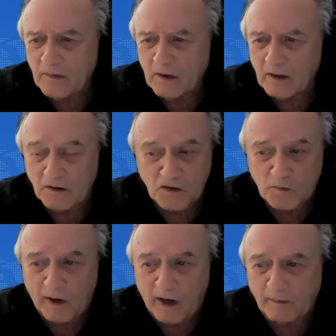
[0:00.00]
This is
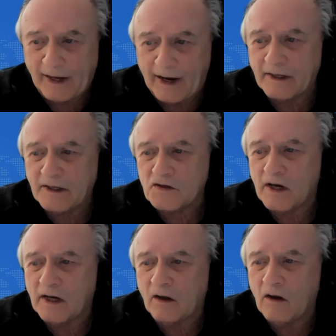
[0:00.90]
Bob Gaddy
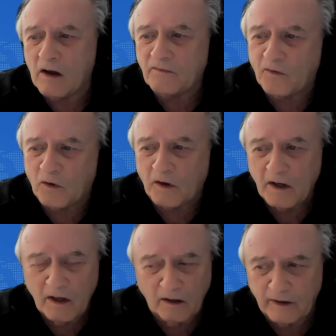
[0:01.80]
signing off for
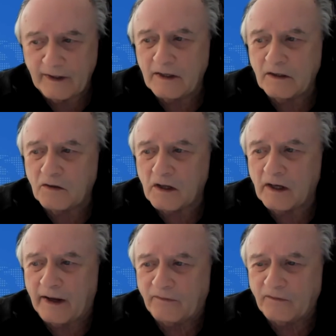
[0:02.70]
Lean to the
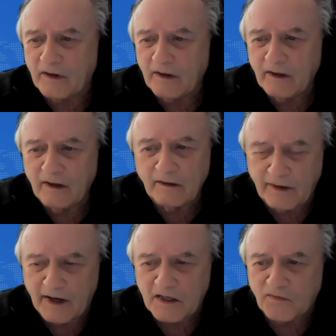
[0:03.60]
Left.
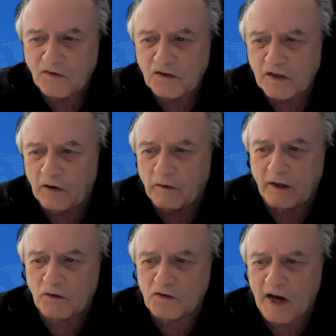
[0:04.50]
Thanks for sharing your
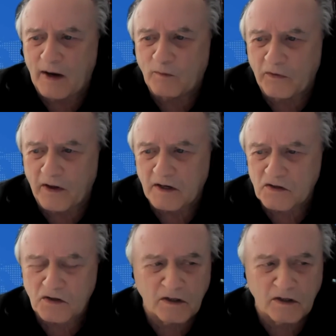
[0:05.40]
time with us.